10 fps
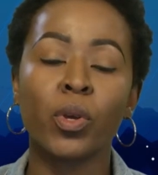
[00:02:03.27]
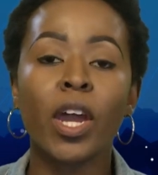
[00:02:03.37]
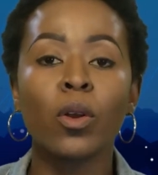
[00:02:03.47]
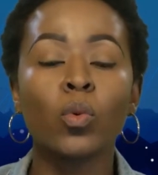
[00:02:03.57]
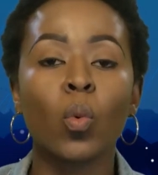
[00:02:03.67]
You
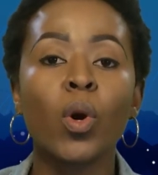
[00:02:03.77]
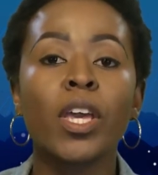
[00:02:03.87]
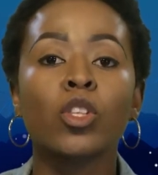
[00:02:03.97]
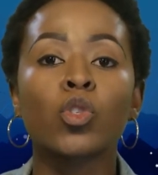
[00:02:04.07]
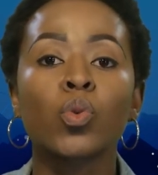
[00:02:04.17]
cannot walk
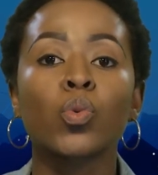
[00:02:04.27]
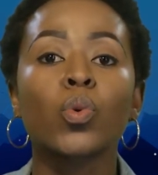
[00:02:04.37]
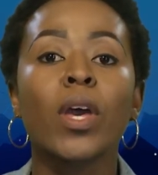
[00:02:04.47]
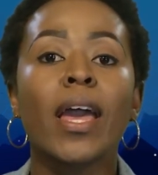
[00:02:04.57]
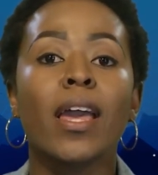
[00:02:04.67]

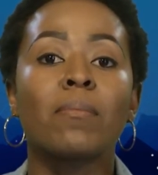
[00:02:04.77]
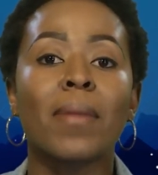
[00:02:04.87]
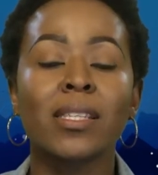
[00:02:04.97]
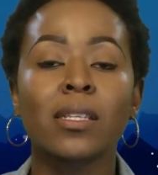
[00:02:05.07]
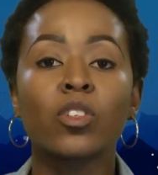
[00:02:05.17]
into a
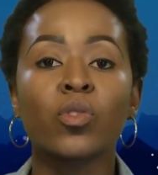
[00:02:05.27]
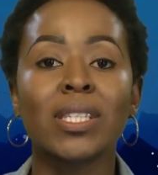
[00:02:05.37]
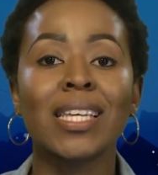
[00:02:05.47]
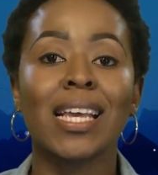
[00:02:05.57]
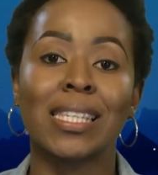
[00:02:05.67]
maths
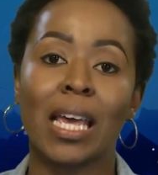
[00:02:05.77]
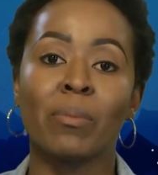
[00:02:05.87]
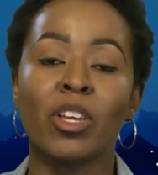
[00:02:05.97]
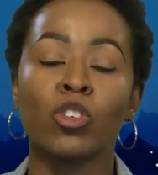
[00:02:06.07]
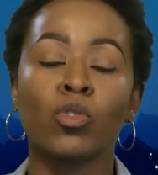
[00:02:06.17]
literacy
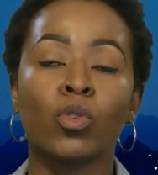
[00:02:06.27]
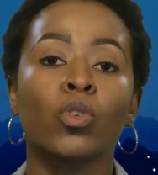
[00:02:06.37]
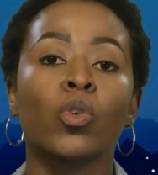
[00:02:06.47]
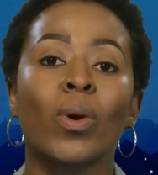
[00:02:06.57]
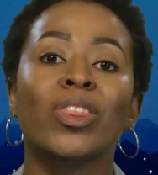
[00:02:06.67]
exam and you do
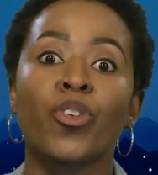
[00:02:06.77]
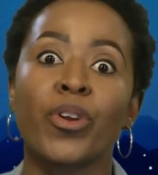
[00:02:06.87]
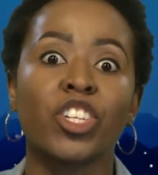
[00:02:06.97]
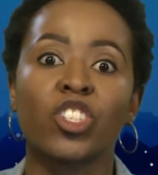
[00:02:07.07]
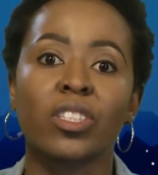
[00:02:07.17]
not know what the
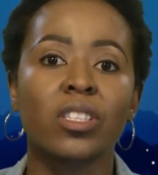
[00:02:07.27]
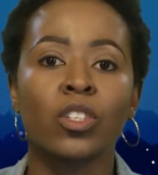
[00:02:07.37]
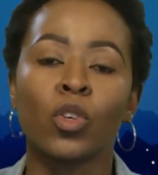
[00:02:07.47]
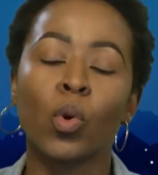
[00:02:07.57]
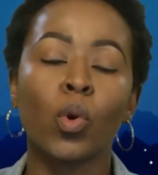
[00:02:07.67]
range is.
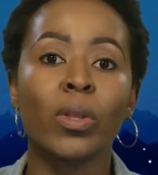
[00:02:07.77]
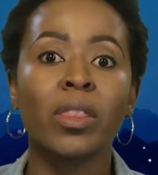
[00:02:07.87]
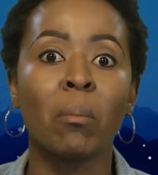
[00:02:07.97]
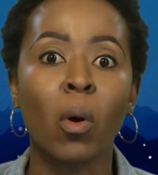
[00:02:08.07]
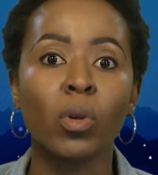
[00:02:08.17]
You don't know what
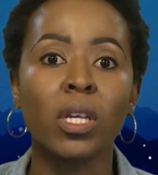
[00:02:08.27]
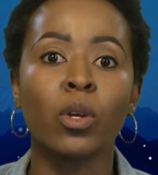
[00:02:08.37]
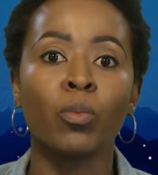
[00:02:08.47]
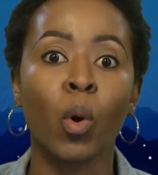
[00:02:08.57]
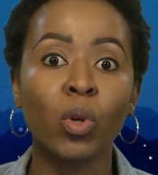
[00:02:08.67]
the
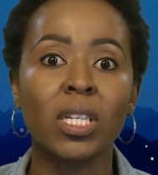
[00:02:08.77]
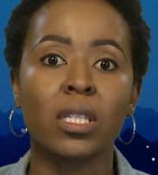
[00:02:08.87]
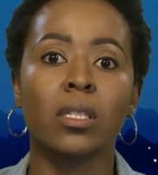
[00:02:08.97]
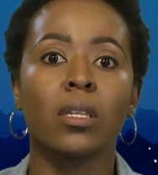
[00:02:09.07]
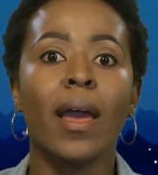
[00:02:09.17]
mode is.